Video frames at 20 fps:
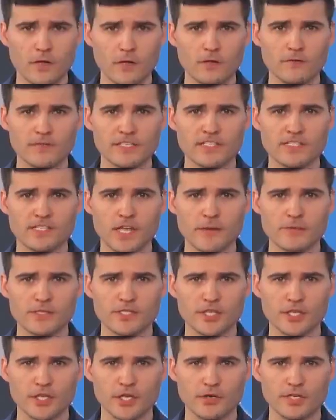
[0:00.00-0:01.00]
Evolving
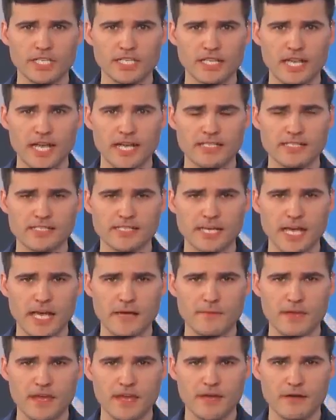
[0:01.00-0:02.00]
cybersecurity
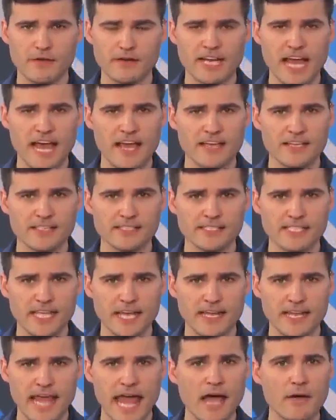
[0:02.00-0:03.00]
landscape here in
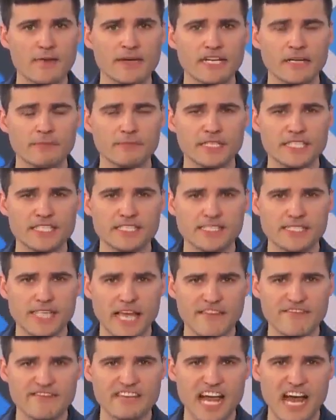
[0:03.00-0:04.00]
ANZ. How are companies
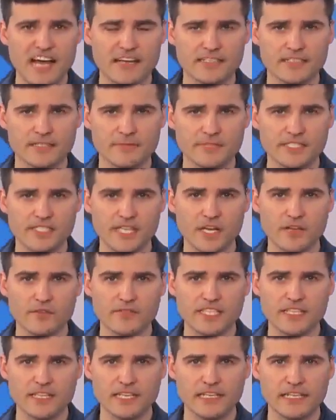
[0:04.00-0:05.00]
safeguarding
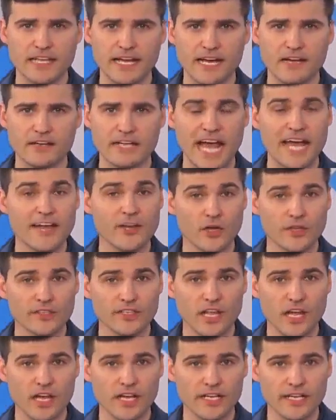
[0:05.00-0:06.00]
themselves in the cloud and
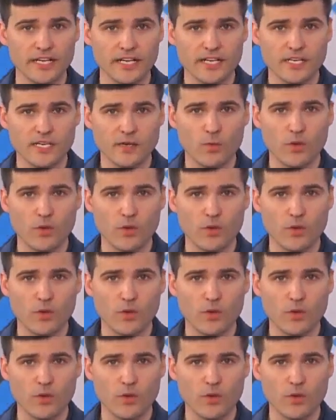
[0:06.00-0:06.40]
online?